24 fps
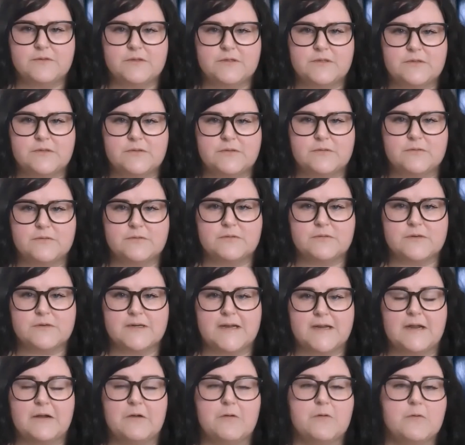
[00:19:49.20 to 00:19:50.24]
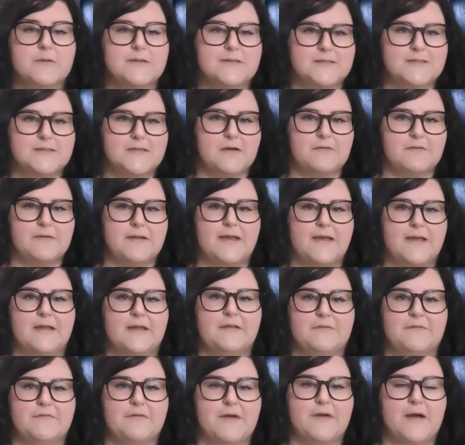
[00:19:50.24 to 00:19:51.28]
to narrow it down to
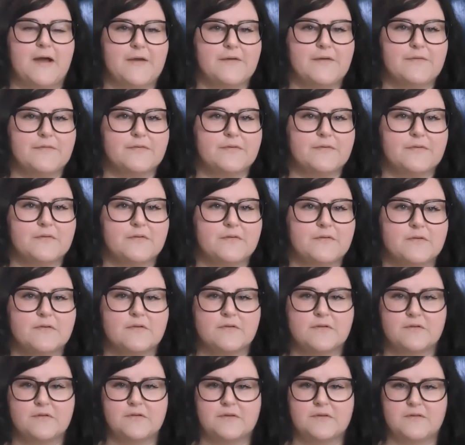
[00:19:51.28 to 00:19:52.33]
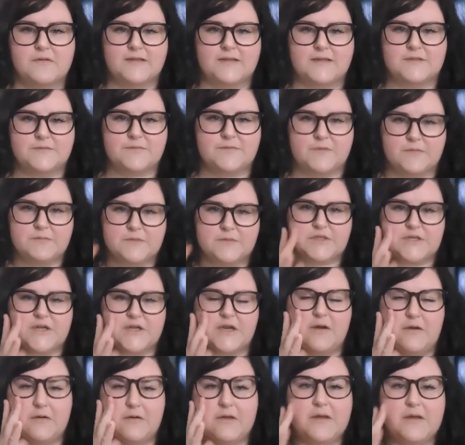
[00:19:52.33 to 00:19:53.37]
85? And that's from Michelle.